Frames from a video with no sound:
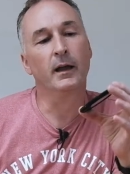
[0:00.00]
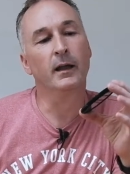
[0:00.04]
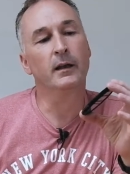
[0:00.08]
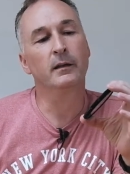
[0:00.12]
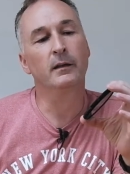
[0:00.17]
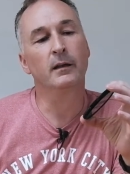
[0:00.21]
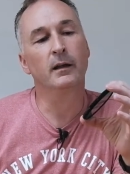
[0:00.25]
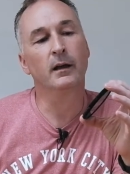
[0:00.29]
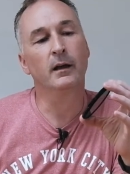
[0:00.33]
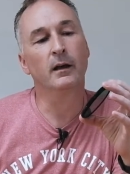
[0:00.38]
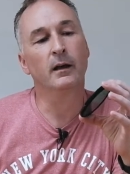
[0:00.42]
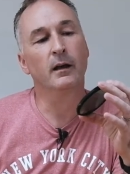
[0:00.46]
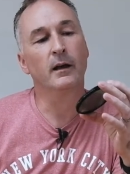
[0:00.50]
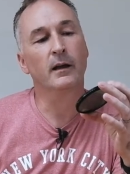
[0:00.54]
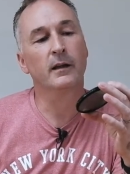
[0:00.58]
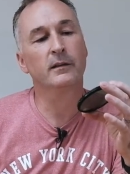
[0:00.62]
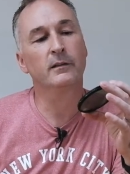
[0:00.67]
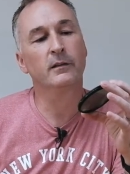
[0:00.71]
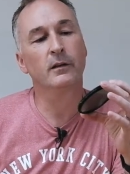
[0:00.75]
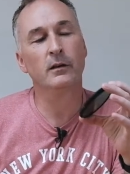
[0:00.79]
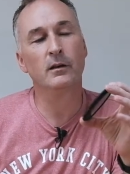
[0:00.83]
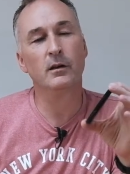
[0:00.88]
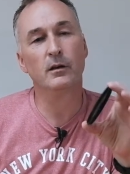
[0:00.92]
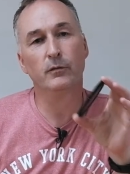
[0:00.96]
And
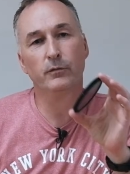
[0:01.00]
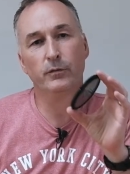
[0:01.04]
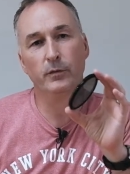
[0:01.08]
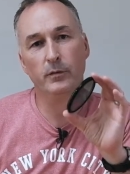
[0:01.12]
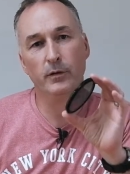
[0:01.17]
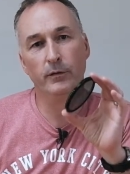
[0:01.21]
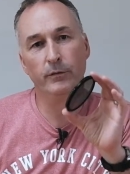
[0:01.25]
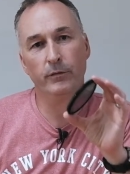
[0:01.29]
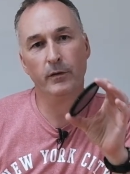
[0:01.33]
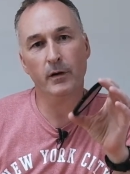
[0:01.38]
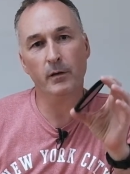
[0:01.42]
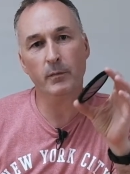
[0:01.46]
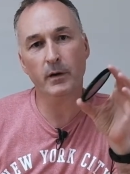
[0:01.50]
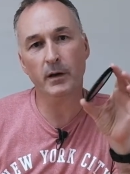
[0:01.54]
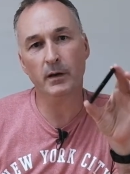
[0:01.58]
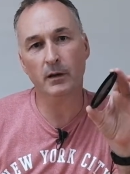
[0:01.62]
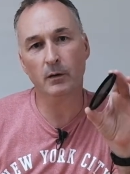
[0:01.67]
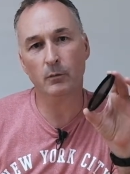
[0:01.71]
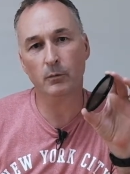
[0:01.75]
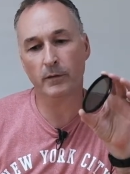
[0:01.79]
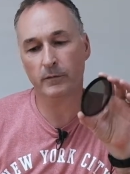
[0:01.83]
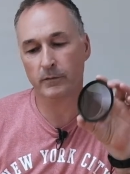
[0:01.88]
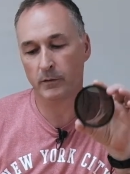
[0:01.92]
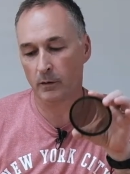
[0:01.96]
I can tell you from the
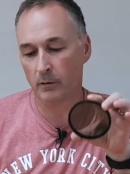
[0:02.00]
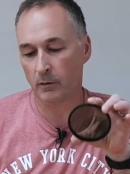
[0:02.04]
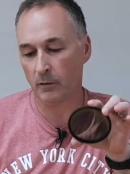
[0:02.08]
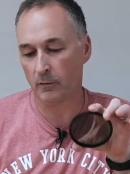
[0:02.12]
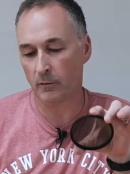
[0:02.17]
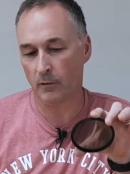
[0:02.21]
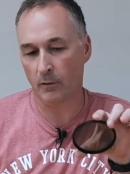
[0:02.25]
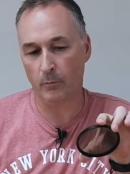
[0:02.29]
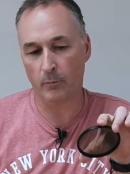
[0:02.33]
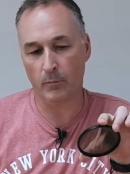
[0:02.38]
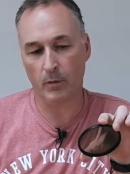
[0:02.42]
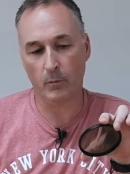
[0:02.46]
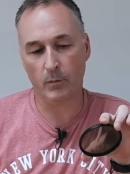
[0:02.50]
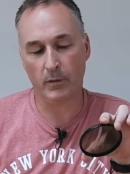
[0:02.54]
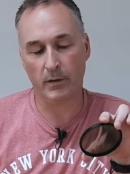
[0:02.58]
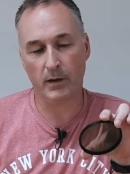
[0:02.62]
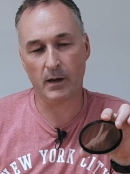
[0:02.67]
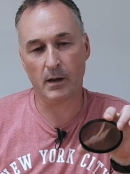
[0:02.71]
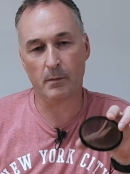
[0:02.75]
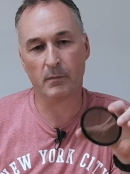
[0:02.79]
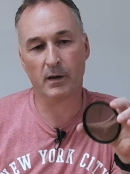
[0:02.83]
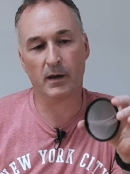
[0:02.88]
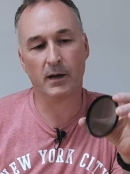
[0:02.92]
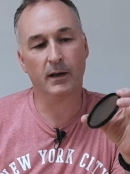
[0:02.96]
filming that we've done on them
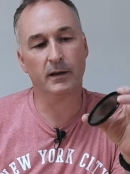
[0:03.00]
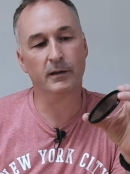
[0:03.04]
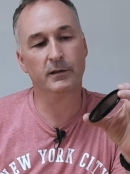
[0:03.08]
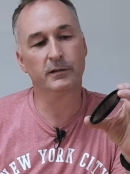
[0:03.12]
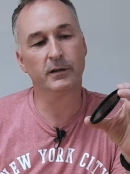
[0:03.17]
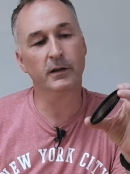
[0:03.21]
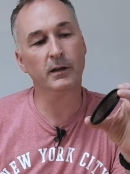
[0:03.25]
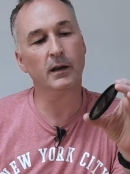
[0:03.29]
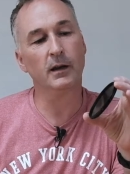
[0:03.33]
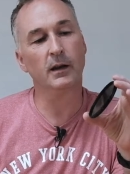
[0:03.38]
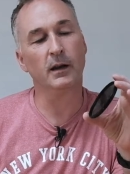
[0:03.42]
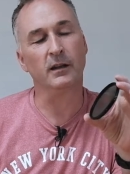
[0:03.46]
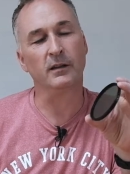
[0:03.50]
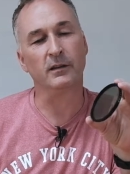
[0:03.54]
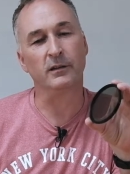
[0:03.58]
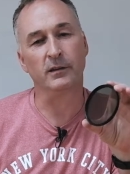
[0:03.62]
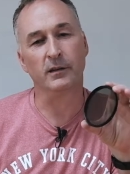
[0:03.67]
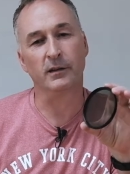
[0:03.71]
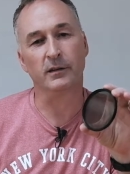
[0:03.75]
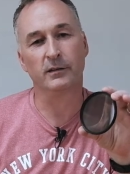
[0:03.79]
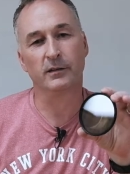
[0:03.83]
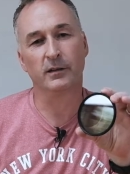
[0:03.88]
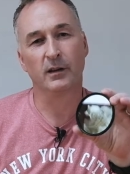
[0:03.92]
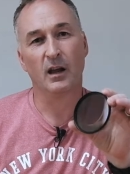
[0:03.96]
with the MK Cine
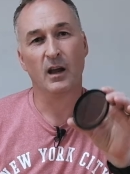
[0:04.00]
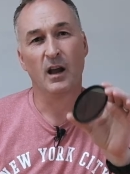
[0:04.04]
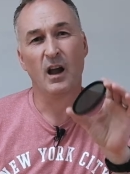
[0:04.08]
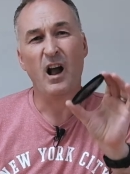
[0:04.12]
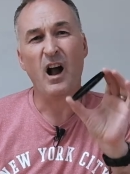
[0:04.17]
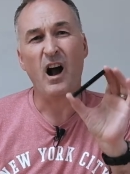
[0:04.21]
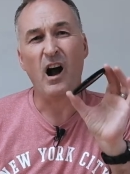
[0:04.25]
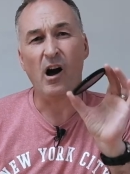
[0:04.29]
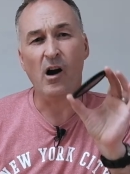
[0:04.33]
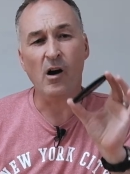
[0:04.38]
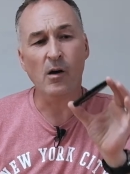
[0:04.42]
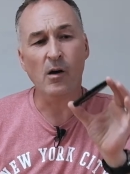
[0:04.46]
lenses,